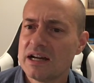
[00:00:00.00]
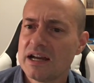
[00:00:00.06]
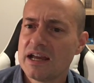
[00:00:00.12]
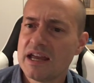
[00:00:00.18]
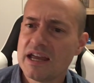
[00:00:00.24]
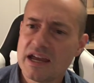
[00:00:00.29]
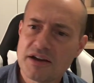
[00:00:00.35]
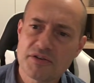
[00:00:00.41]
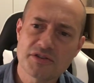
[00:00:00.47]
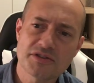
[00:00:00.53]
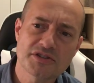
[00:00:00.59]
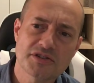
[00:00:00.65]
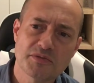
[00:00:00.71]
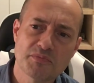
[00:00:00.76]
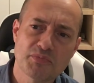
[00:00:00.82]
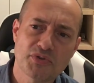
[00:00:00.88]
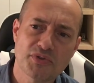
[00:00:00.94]
here is
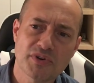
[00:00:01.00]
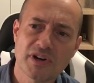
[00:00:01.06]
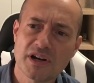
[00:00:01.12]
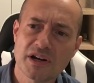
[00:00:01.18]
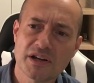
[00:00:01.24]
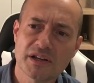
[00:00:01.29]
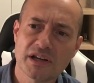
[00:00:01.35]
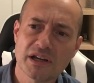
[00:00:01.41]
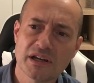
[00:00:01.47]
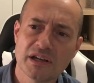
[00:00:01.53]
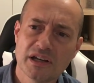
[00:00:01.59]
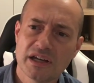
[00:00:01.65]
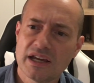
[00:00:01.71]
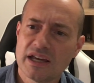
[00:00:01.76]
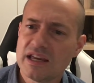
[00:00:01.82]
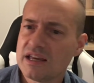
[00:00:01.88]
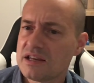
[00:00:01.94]
some piranha,
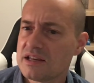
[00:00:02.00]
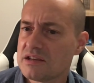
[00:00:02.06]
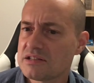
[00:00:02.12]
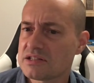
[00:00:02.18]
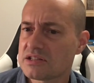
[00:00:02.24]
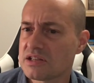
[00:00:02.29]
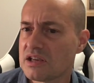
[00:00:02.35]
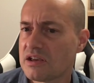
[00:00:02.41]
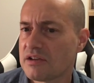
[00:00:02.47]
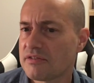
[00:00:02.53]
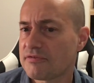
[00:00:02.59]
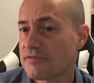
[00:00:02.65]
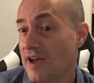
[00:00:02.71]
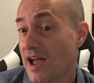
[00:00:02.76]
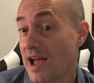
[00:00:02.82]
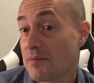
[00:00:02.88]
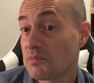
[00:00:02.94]
here's a
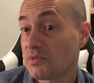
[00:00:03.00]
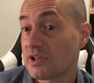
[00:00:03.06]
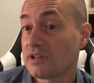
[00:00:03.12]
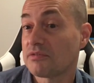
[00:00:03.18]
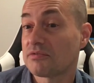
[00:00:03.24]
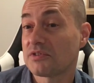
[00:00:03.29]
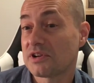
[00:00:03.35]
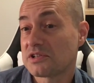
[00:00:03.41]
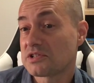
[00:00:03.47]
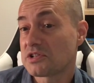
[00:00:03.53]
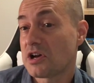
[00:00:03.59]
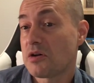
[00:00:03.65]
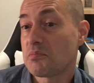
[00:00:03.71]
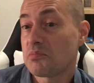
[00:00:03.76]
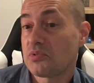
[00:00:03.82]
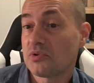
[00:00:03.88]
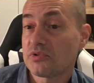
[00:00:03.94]
family, for
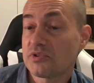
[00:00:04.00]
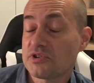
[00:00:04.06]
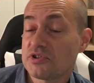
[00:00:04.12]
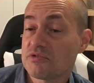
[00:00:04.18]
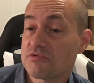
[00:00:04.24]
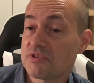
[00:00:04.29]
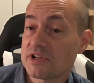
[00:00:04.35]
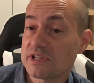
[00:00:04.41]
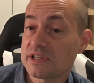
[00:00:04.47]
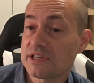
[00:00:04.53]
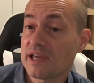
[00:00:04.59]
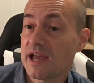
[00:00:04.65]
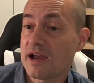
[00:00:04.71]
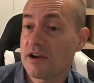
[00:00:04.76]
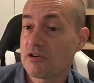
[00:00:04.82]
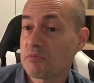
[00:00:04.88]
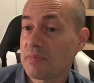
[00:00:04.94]
example, that you really
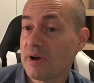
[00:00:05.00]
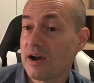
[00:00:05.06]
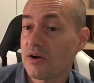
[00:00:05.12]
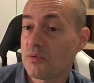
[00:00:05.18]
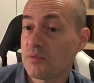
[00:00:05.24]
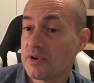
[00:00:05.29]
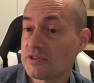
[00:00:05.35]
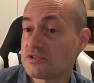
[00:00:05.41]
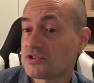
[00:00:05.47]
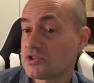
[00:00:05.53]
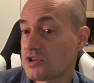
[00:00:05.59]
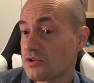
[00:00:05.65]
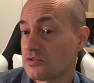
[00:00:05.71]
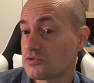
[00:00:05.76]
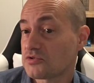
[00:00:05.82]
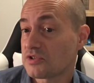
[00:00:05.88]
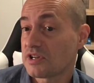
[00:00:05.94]
care about with
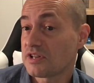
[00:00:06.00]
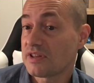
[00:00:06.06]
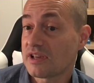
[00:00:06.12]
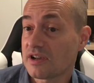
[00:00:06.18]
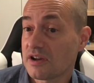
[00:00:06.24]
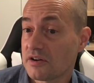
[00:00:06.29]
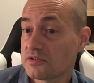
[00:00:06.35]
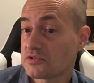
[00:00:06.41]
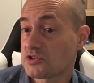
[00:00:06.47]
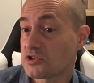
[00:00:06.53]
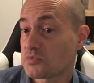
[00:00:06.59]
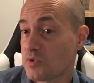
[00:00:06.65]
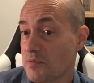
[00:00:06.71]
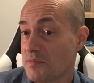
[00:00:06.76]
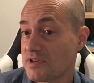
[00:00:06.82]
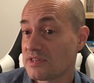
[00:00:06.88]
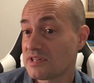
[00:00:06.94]
children, and they're going to
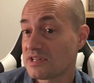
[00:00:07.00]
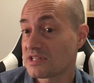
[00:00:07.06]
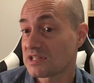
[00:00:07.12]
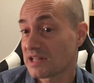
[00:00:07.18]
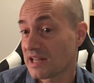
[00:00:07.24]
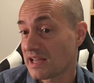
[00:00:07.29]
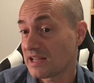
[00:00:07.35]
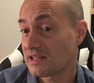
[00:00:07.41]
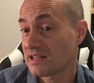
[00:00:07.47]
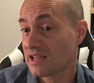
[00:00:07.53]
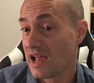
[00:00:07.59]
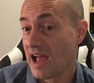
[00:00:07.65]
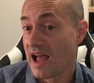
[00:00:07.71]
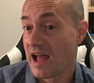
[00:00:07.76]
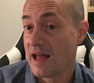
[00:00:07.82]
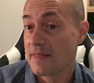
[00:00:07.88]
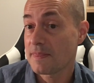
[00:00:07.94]
swim in this lake
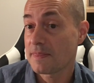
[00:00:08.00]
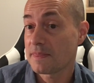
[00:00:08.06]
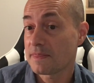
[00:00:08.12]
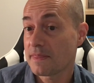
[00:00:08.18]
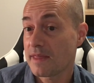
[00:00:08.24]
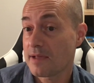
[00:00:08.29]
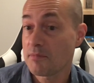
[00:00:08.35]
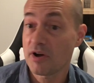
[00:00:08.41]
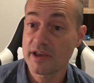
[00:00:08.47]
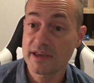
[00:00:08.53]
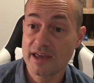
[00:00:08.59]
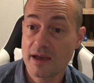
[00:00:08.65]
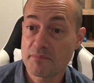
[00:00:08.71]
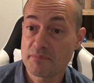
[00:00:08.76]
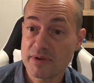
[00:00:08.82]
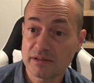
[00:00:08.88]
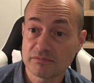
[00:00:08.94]
and they might
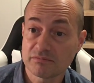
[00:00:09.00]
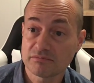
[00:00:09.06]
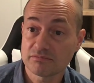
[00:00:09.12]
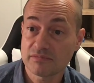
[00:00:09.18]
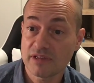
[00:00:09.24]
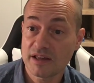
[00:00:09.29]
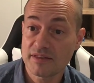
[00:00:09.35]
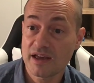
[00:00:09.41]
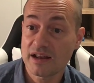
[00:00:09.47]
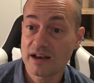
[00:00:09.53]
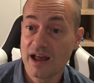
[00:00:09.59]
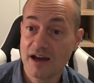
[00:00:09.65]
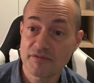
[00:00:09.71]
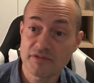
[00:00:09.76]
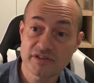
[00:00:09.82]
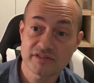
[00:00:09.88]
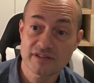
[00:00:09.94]
get bitten, and then
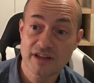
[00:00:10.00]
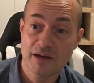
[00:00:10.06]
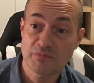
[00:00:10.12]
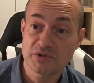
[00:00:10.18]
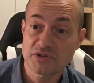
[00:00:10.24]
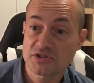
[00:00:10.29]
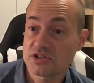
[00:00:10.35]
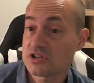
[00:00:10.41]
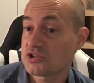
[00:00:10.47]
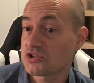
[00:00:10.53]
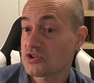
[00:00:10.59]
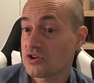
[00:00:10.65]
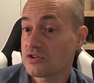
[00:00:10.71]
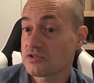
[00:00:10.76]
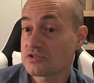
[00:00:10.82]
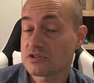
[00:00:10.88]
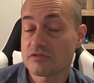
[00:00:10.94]
have establishing
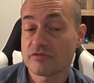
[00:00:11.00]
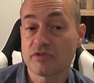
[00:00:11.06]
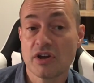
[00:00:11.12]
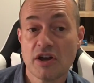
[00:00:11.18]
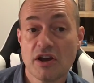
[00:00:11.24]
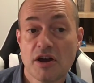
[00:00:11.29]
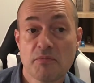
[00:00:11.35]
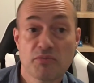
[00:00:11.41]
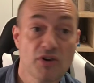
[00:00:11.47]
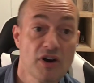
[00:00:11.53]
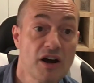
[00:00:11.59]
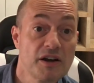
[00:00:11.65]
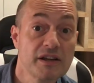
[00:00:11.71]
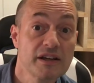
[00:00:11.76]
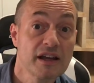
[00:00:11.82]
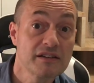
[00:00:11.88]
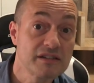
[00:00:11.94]
shots of
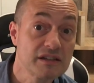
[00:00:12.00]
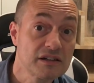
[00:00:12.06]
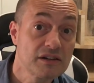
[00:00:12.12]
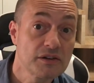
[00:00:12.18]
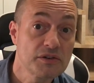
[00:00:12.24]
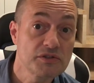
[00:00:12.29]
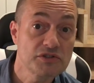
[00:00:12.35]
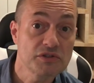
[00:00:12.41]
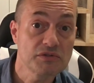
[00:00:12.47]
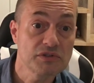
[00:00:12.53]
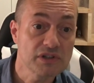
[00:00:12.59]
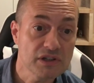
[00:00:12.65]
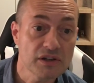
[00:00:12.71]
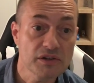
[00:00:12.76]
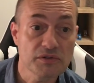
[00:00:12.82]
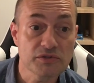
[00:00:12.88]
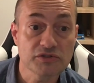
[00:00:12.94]
piranha getting closer and
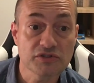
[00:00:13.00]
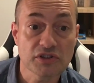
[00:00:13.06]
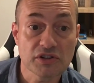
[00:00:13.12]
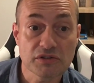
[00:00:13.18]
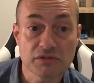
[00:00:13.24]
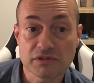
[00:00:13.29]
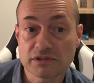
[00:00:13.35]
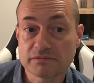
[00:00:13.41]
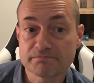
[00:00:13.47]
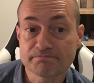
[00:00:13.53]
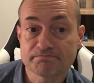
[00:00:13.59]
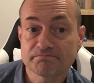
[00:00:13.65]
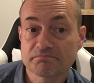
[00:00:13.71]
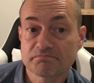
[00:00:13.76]
closer and